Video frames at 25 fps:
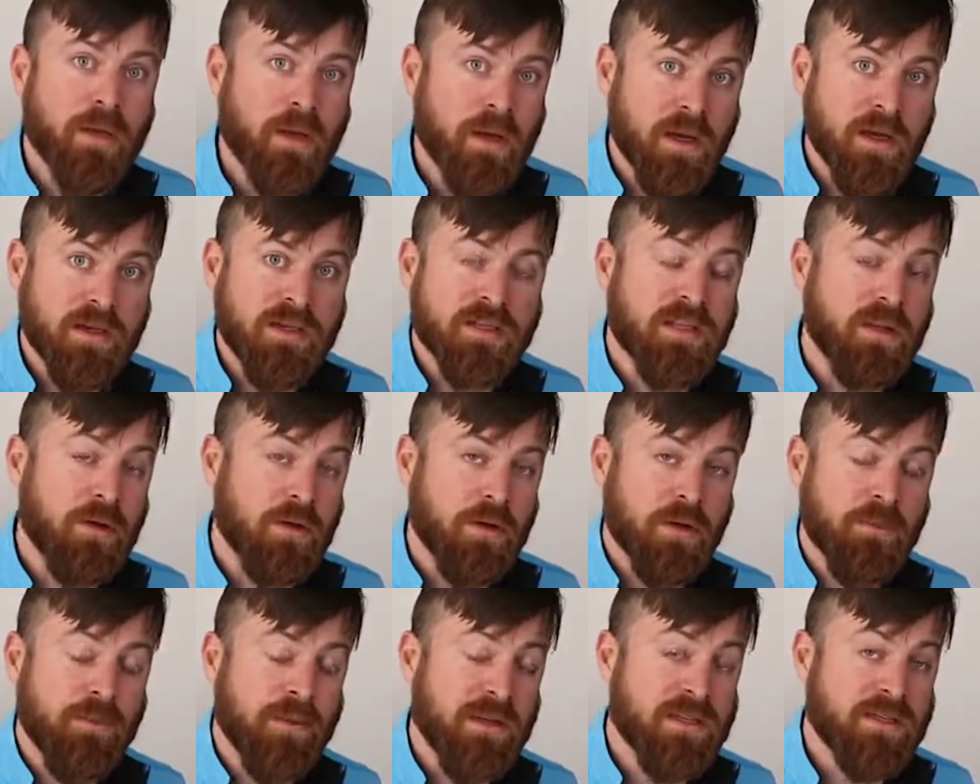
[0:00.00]
until
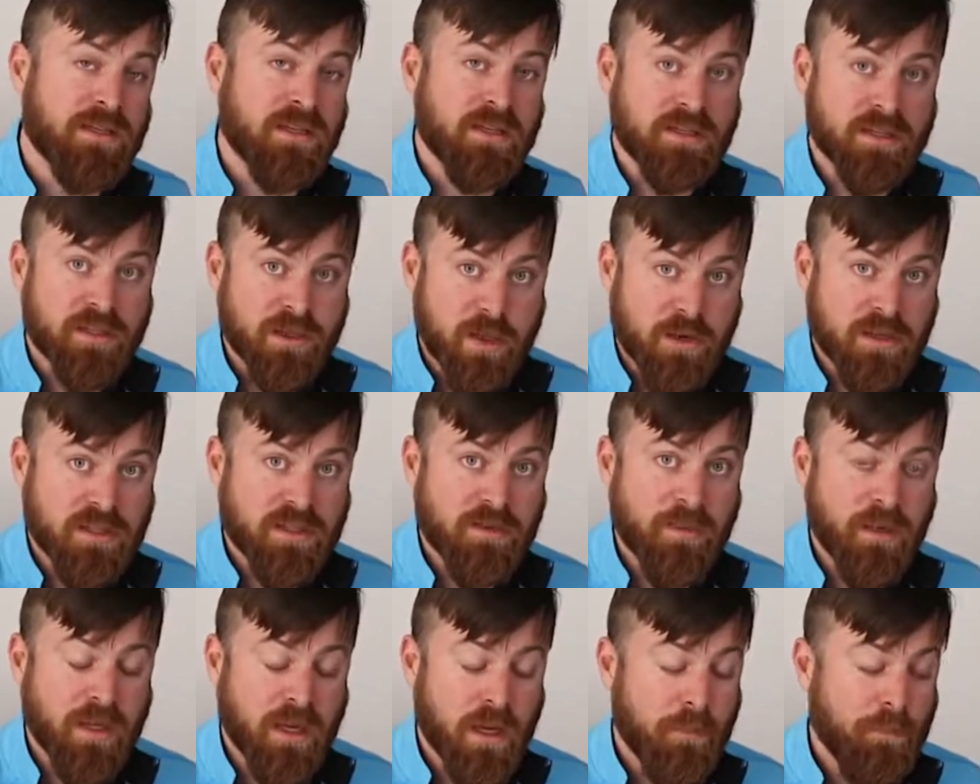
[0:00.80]
your business starts
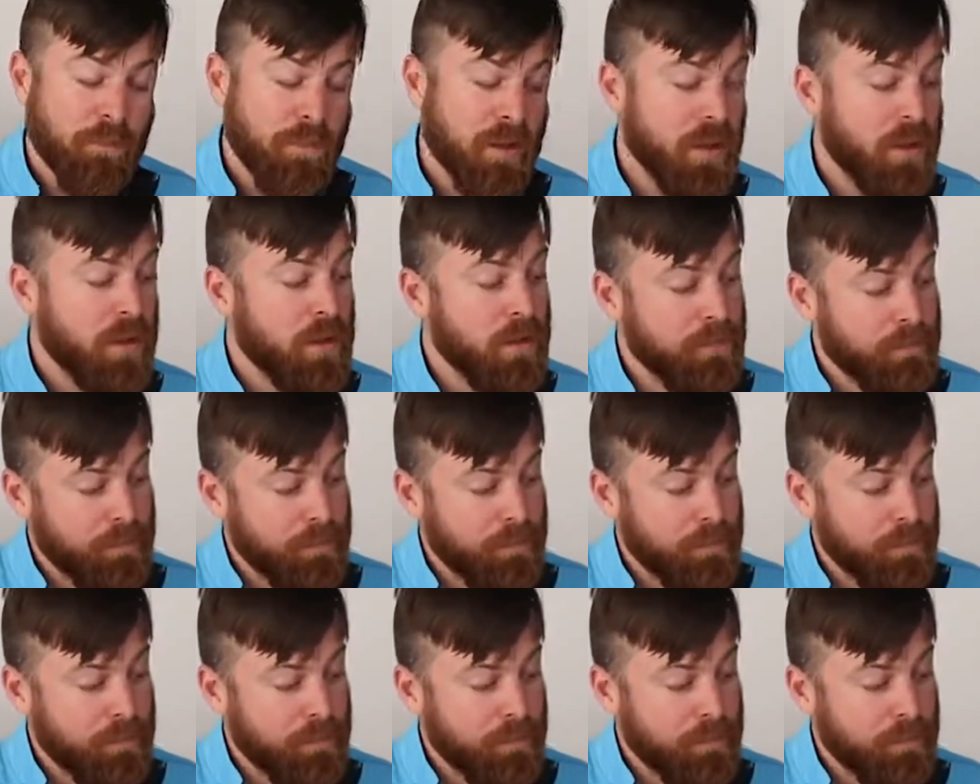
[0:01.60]
to become bigger.